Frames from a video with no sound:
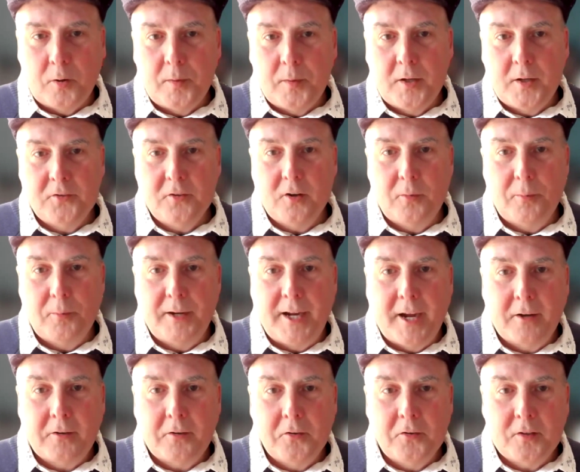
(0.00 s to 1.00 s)
small modular
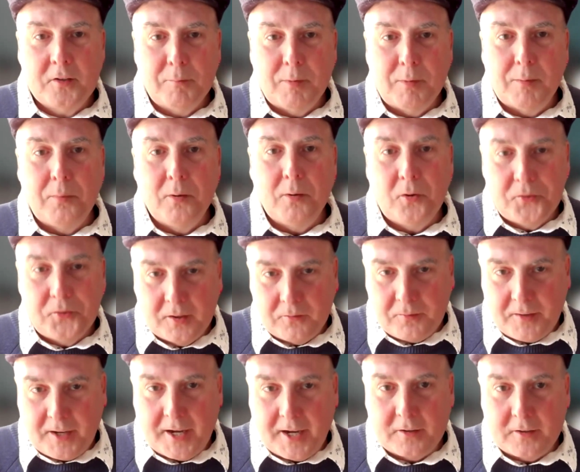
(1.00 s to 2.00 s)
reactors could be built in
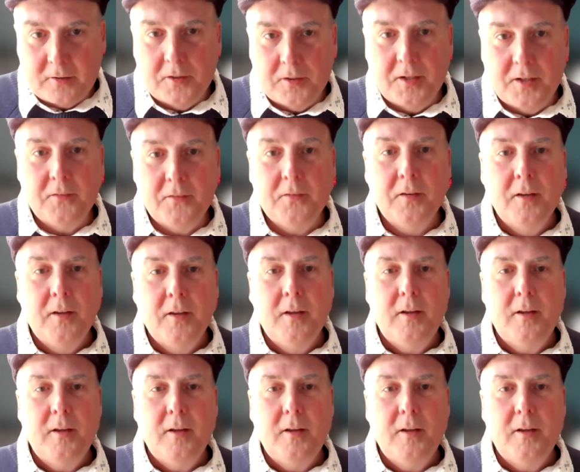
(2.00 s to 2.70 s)
factories,